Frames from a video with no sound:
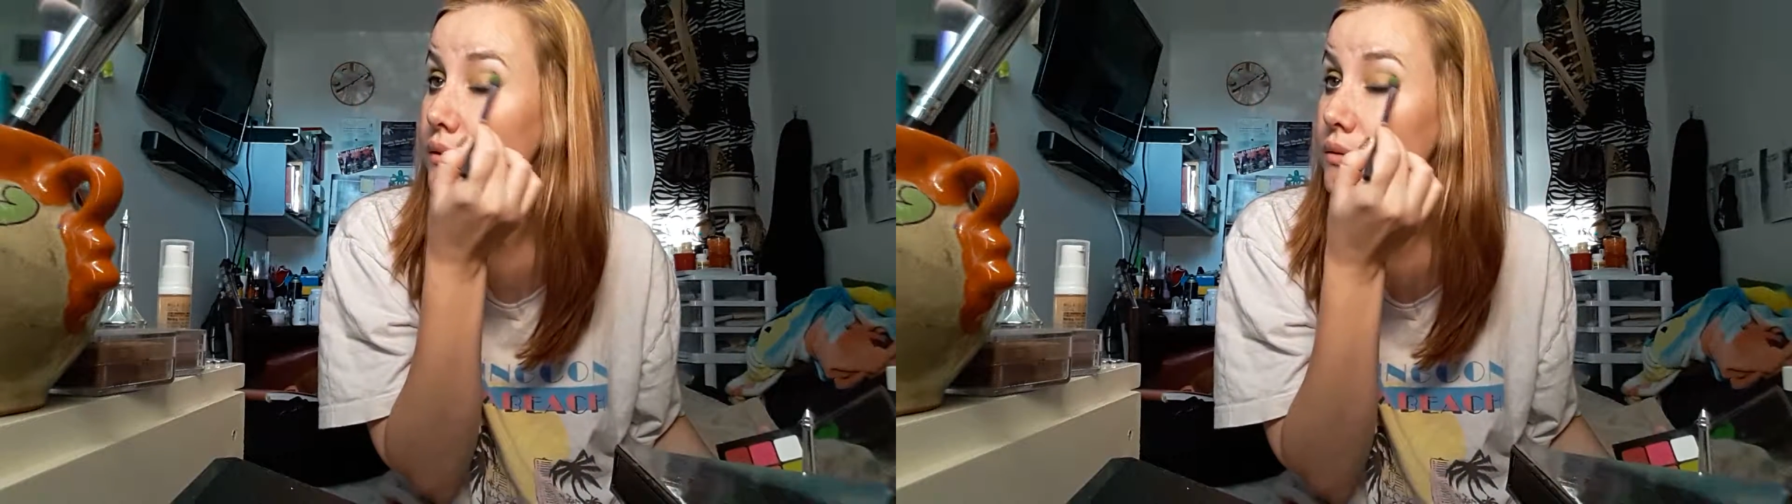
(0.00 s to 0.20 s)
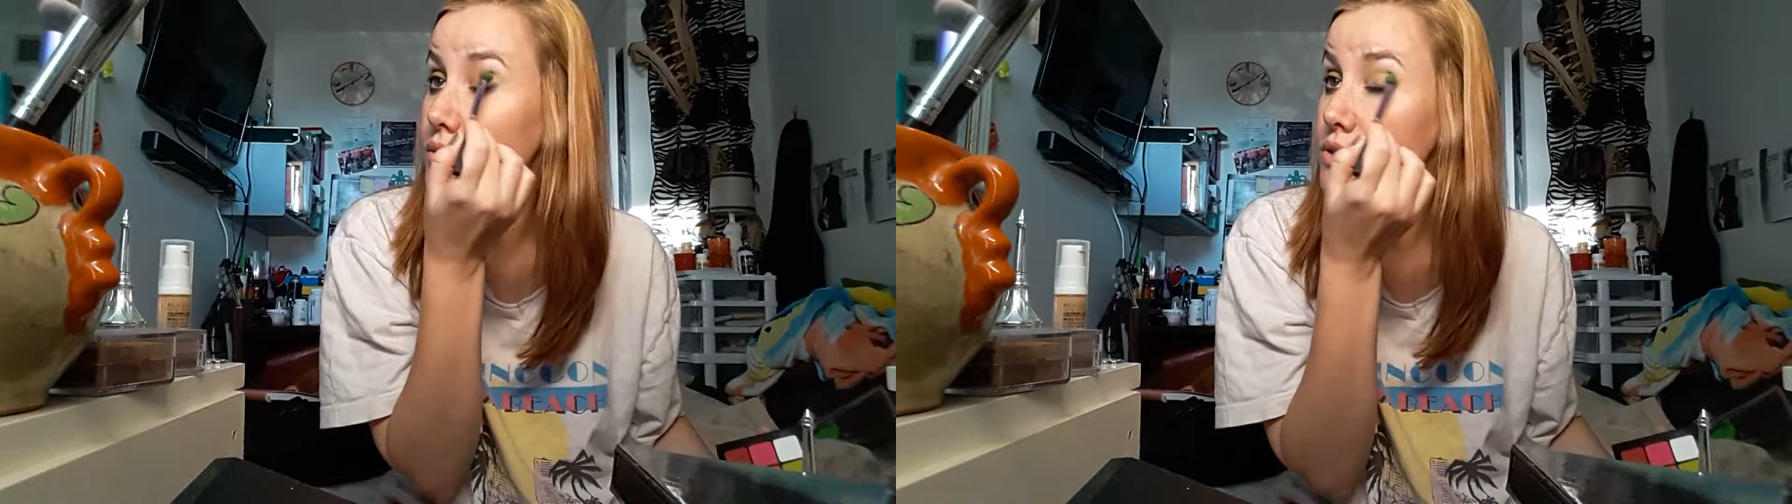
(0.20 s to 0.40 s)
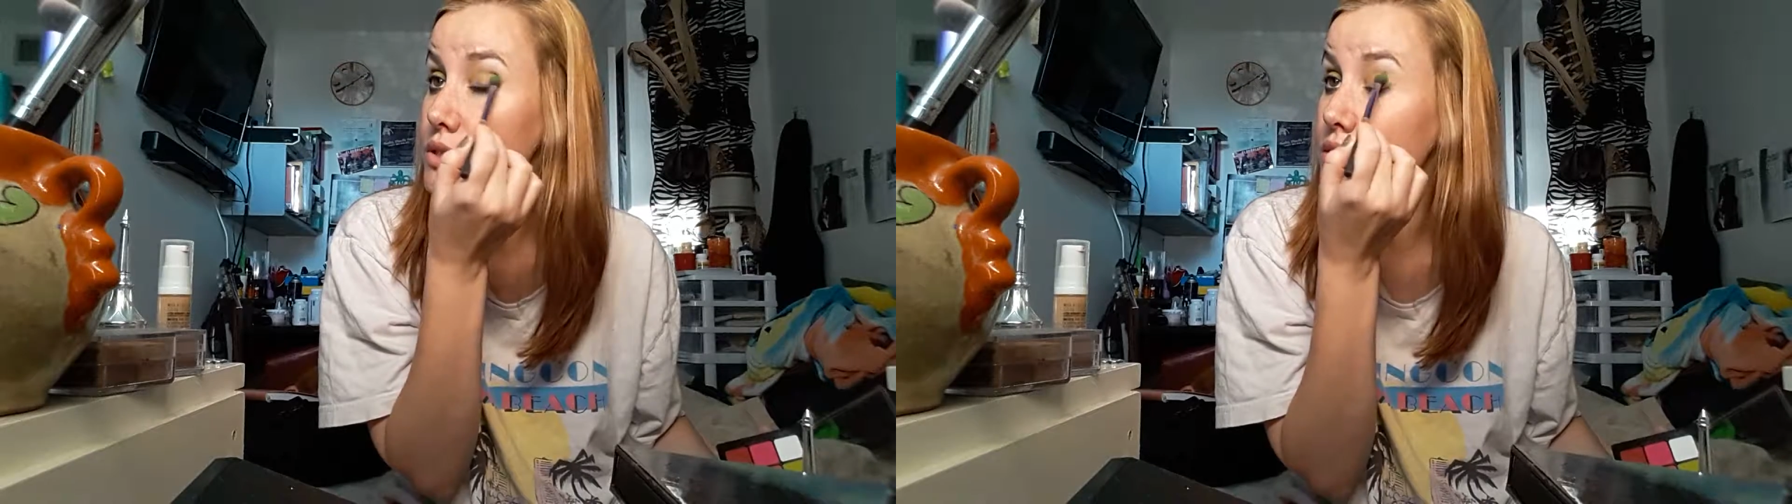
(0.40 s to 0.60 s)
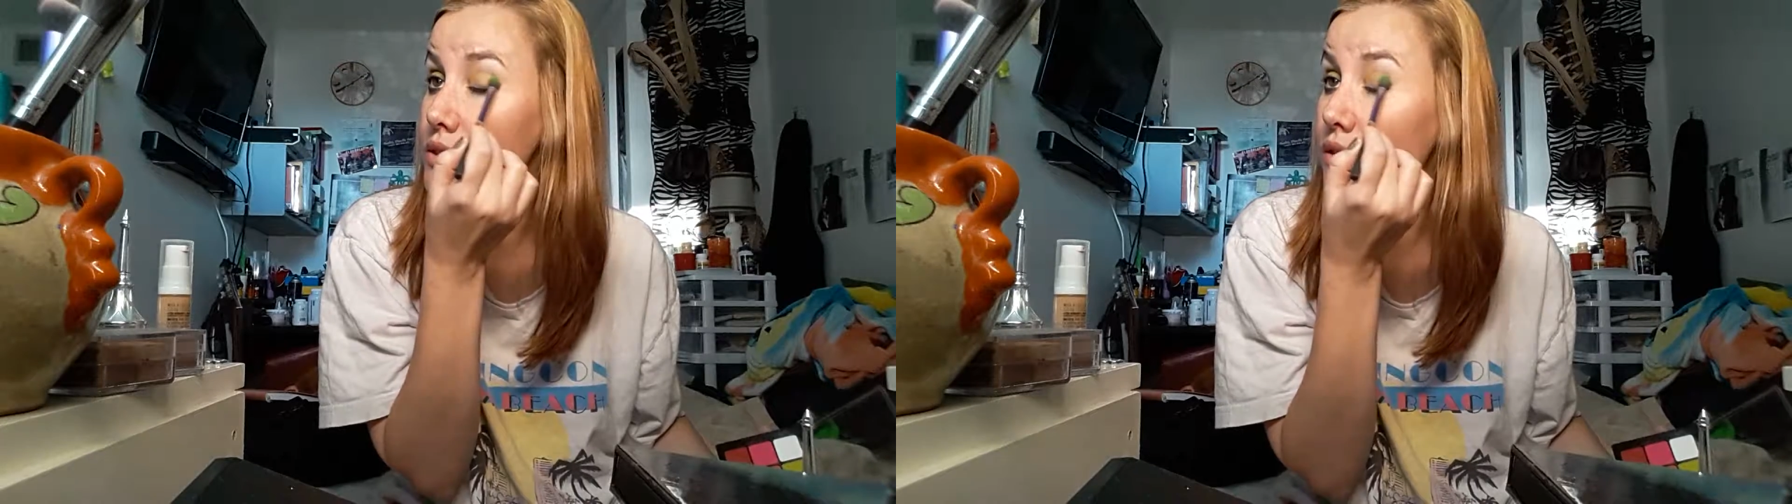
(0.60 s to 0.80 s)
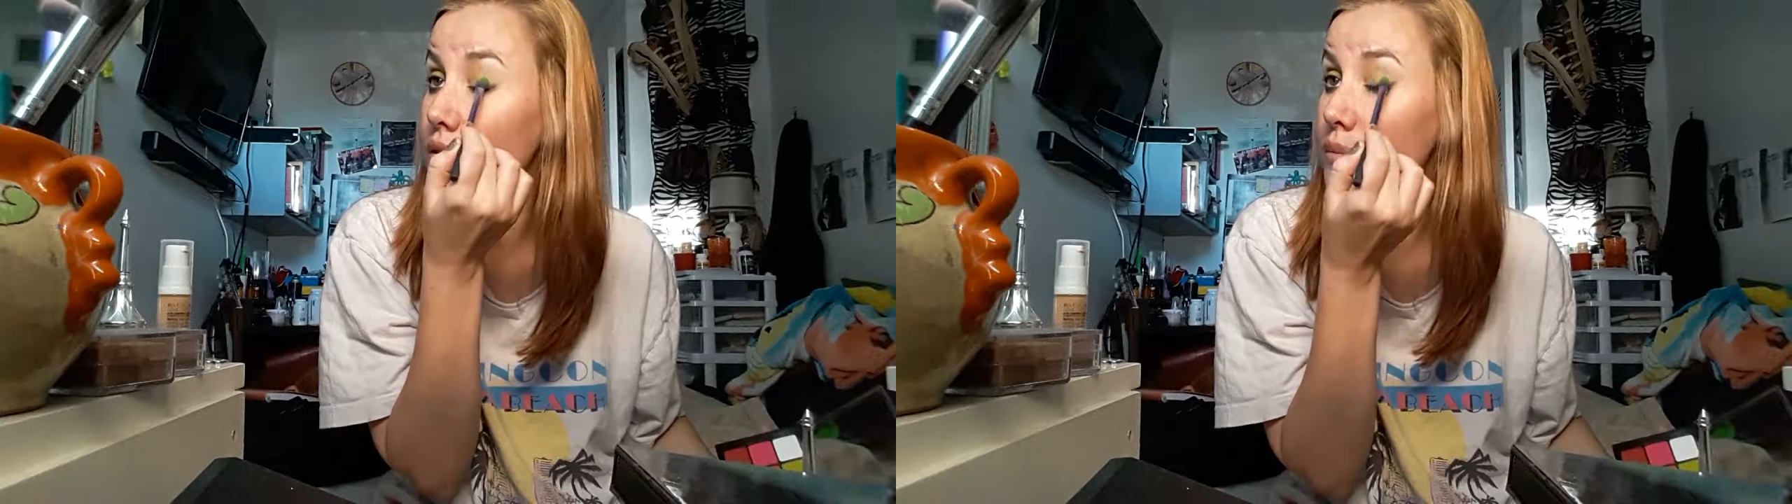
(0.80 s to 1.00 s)
was just as
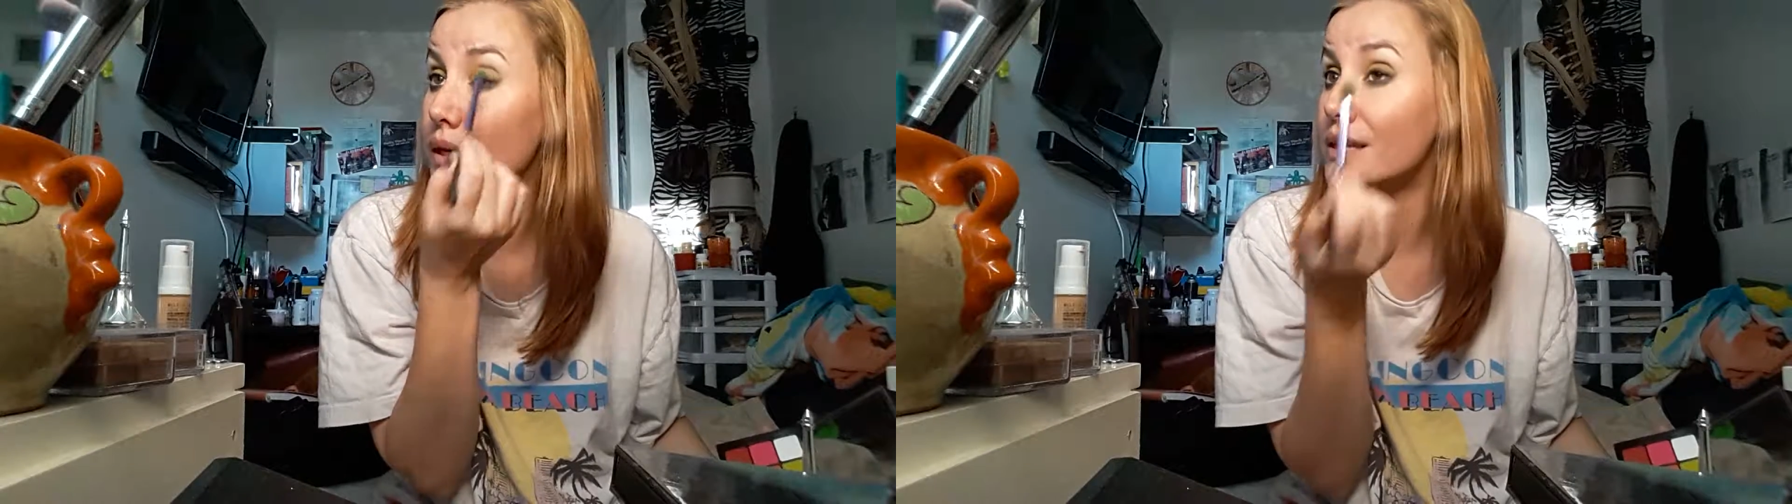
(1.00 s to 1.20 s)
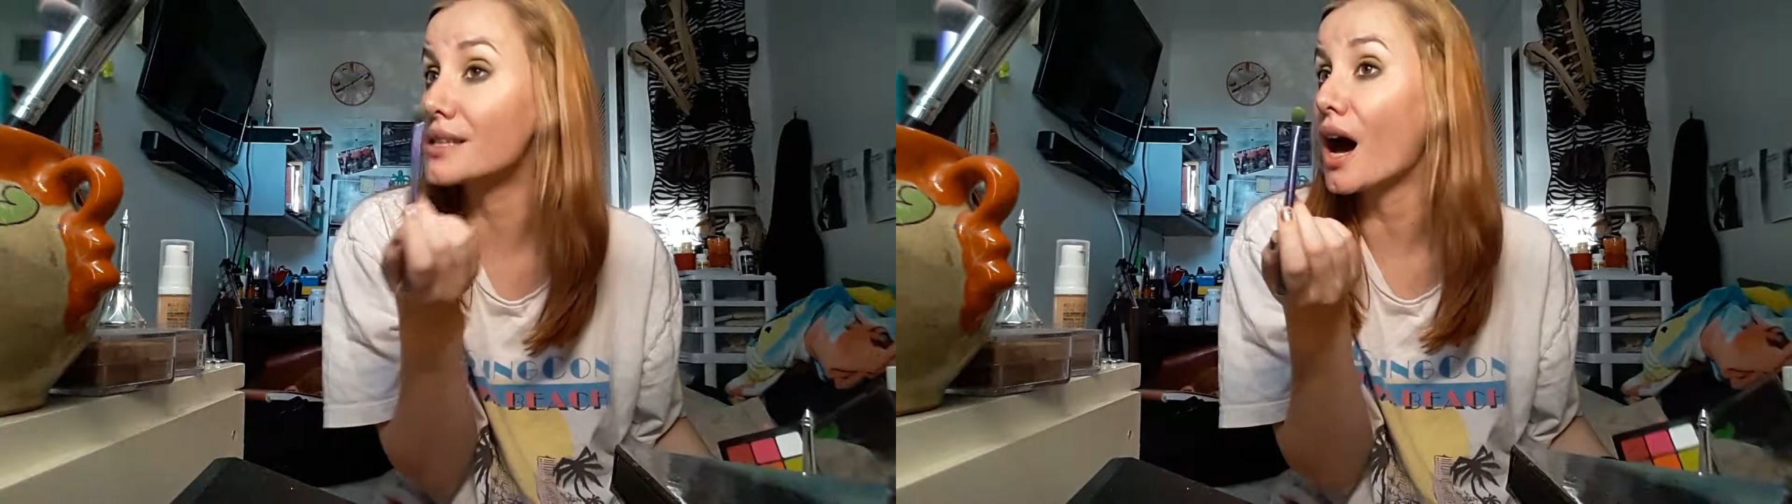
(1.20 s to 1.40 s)
good, because